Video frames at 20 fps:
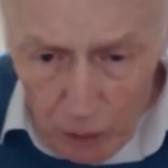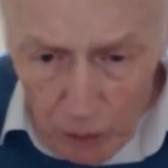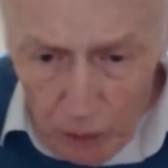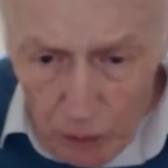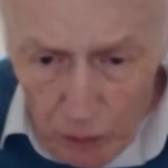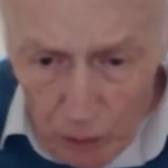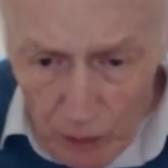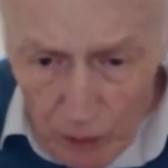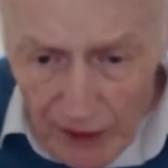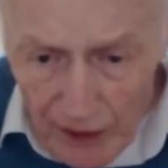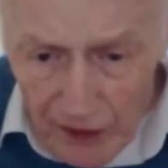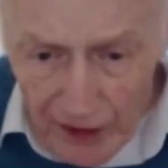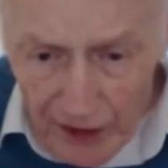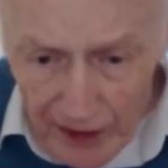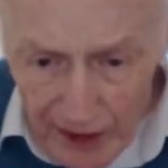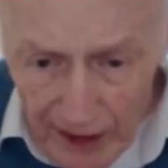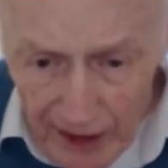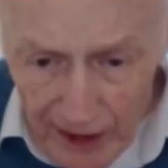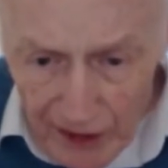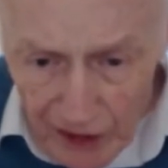one
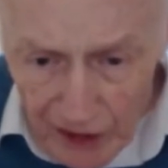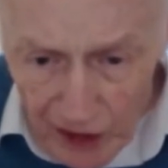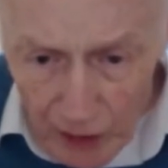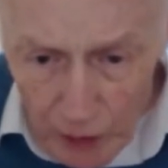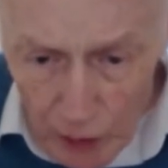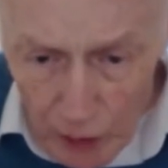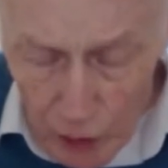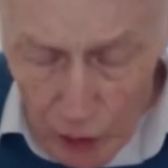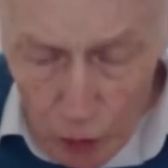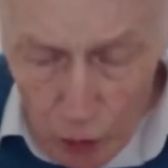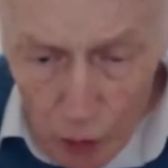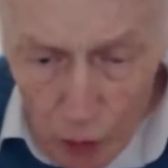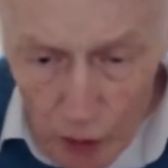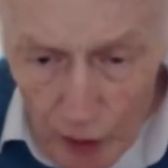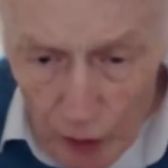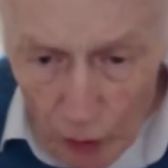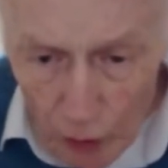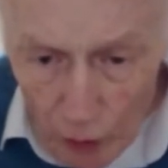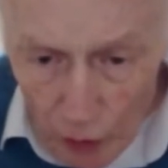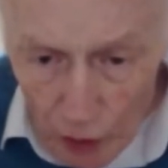day, as I was walking
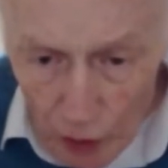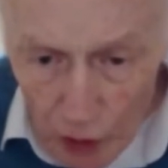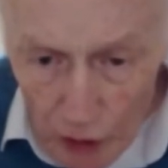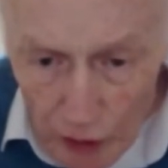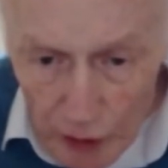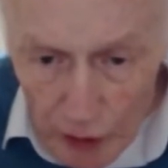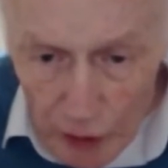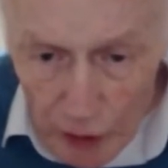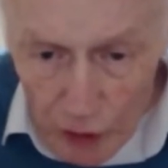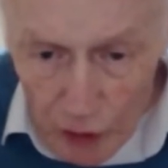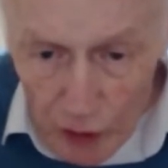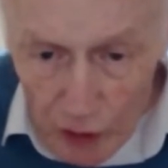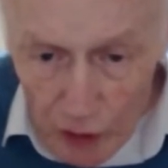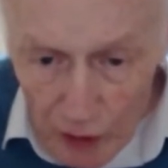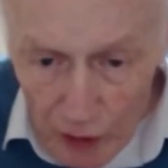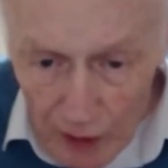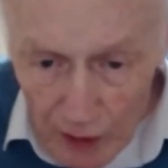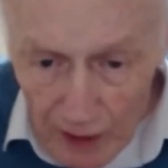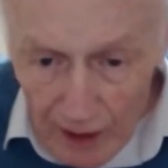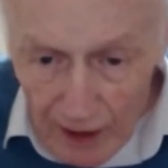along the
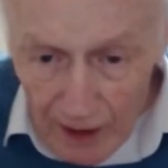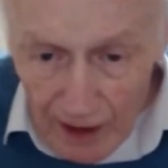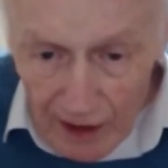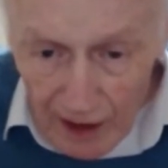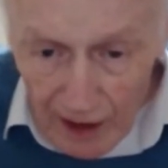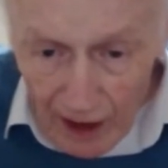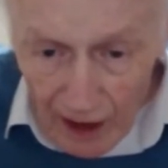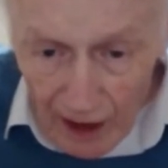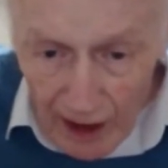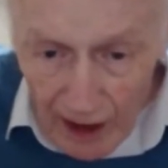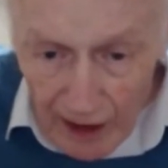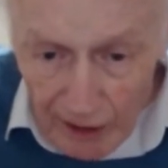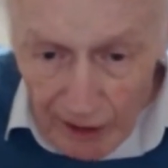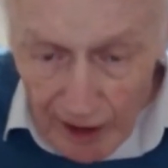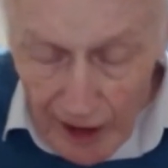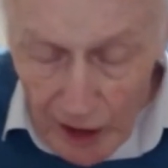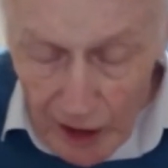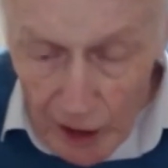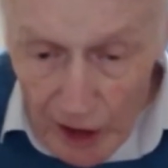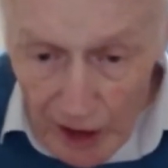corridor, I
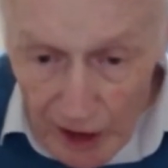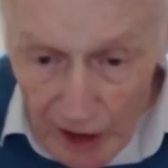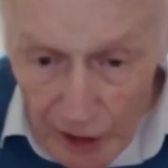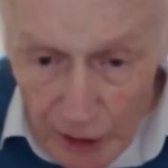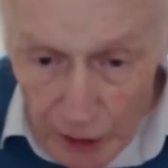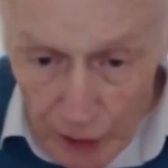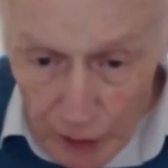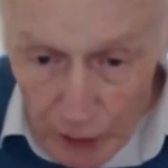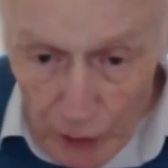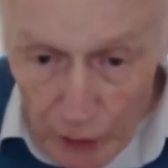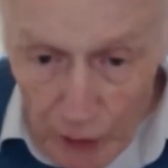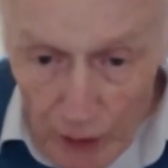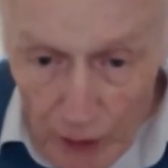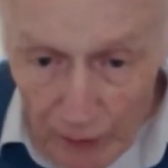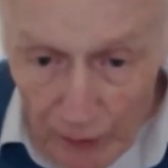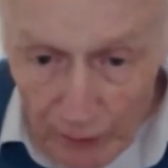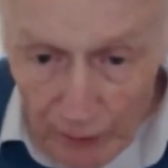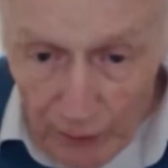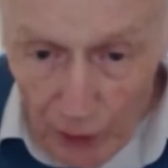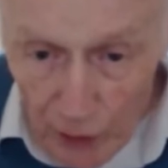ran into
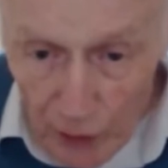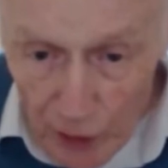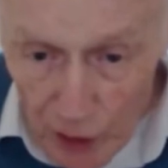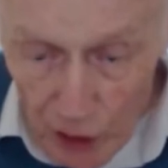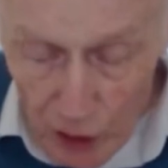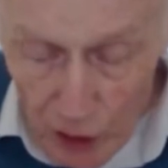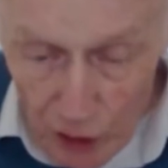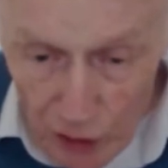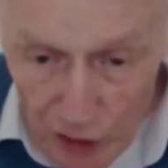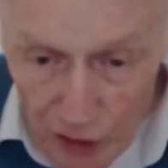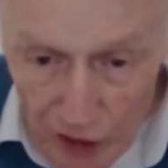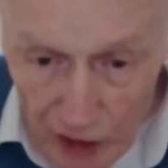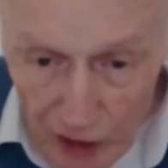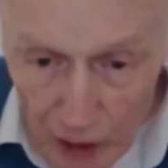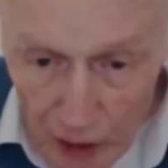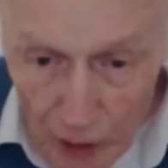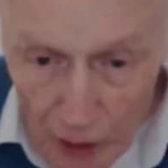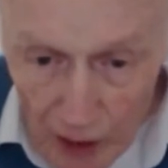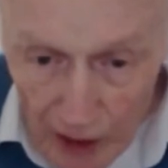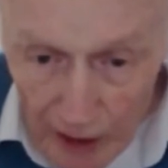Father Charles
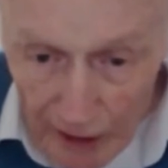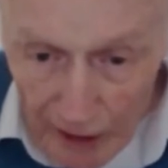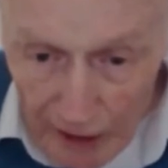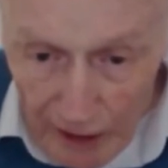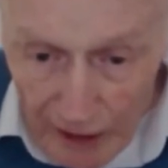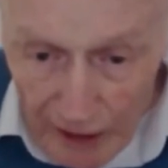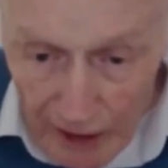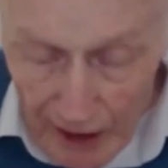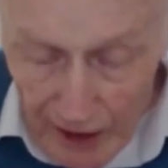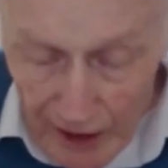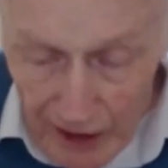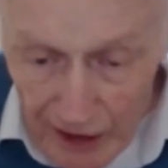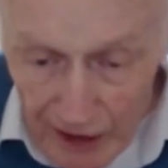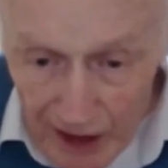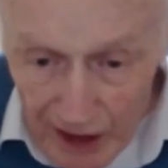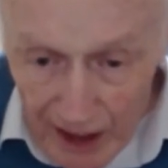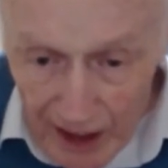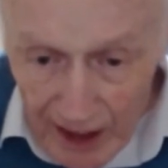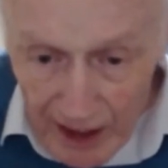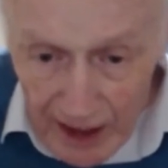O'Hara, and
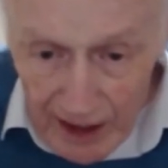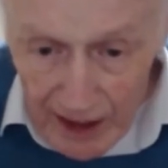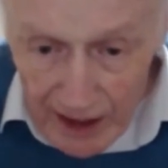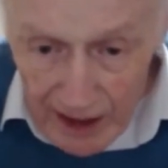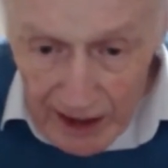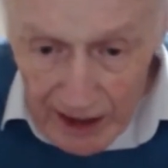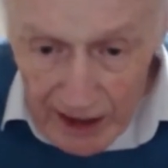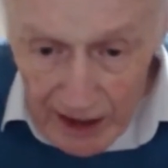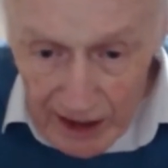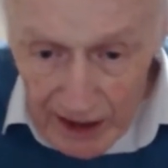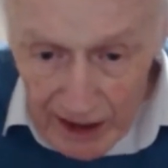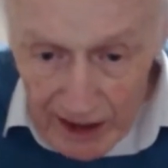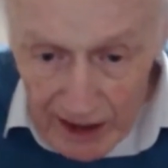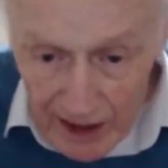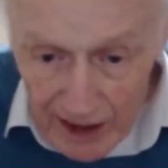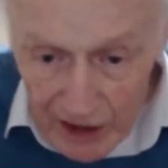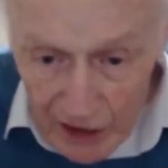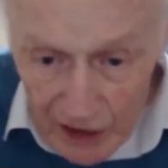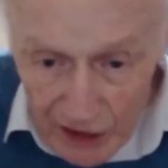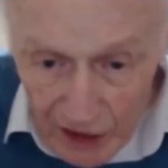he
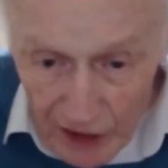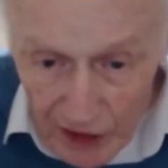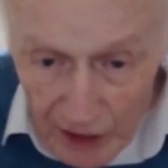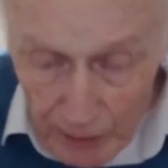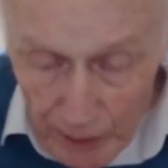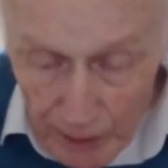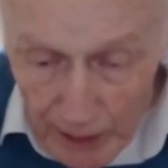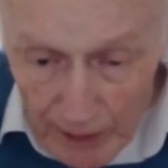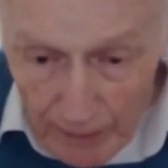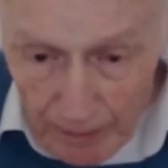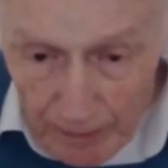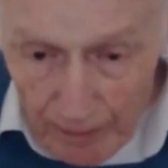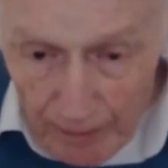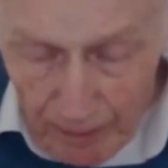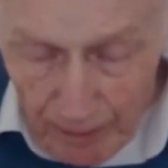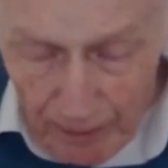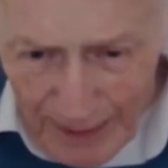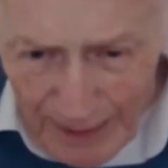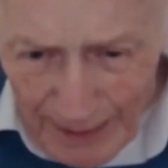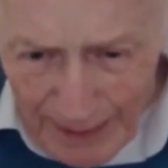said to me,
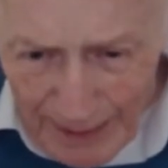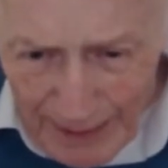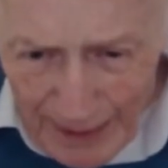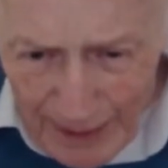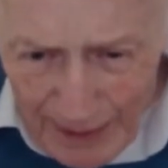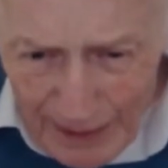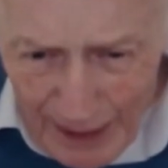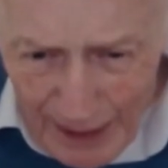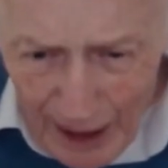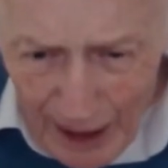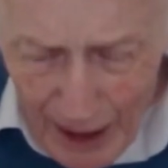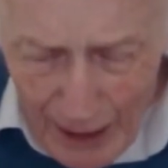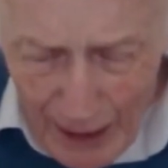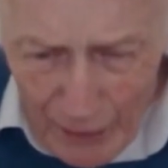"I have the